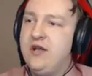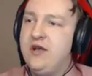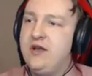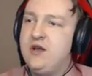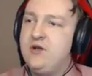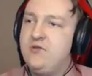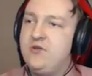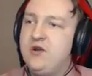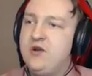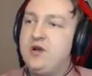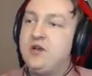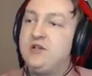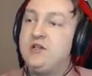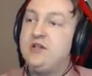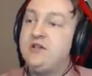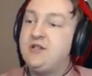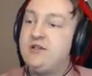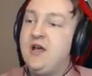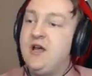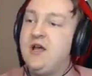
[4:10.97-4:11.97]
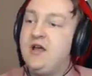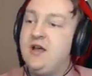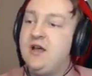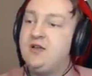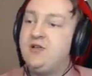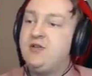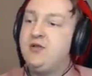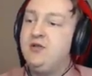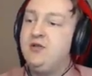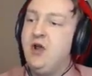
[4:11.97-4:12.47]
later because it's
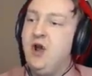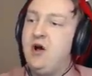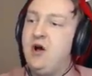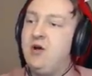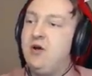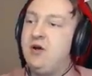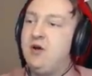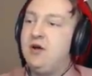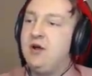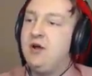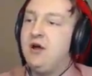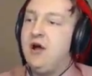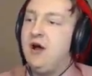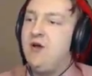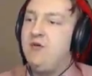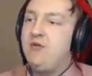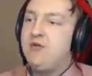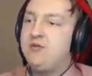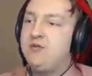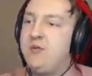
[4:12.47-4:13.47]
taking too long. I've